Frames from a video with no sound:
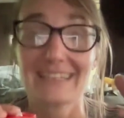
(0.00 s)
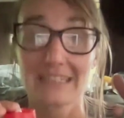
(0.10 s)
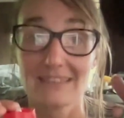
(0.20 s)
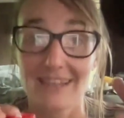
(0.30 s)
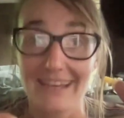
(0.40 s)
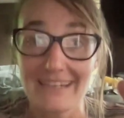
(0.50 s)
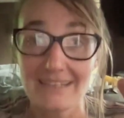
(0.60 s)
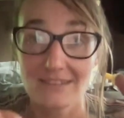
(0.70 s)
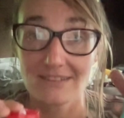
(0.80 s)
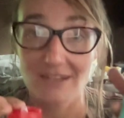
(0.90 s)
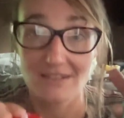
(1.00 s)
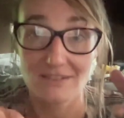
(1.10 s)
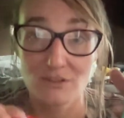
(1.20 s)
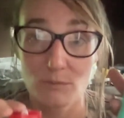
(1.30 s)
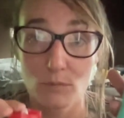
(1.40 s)
Light
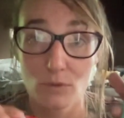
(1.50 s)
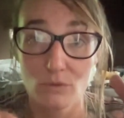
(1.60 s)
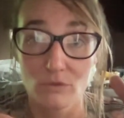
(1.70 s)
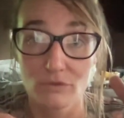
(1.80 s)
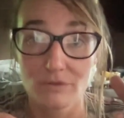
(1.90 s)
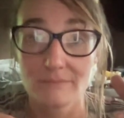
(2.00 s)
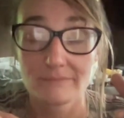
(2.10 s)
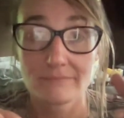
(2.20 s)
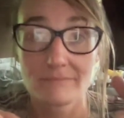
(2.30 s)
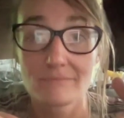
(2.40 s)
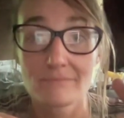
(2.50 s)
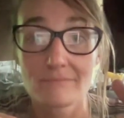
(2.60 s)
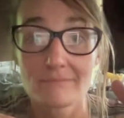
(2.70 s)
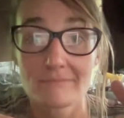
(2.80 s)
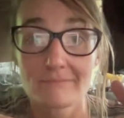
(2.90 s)
doesn't move.
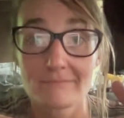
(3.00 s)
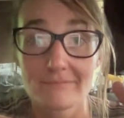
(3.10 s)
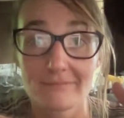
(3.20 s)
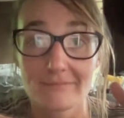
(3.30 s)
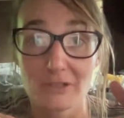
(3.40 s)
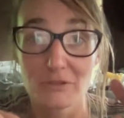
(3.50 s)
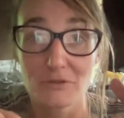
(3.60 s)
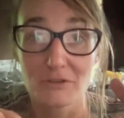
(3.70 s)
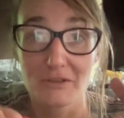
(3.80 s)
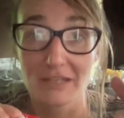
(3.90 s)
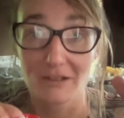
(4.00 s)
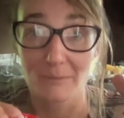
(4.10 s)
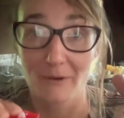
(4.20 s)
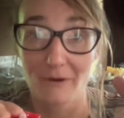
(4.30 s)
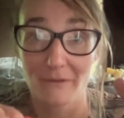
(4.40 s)
And you should think
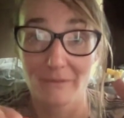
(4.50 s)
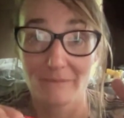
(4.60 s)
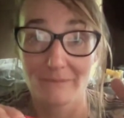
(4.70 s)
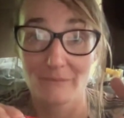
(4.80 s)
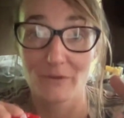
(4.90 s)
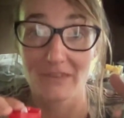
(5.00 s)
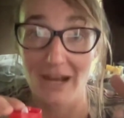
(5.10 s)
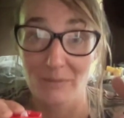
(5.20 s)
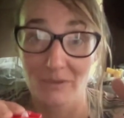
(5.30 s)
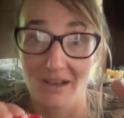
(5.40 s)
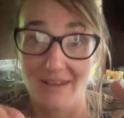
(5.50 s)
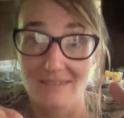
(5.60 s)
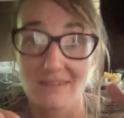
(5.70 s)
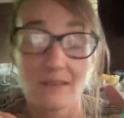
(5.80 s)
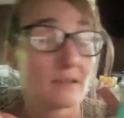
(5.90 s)
on what that implies.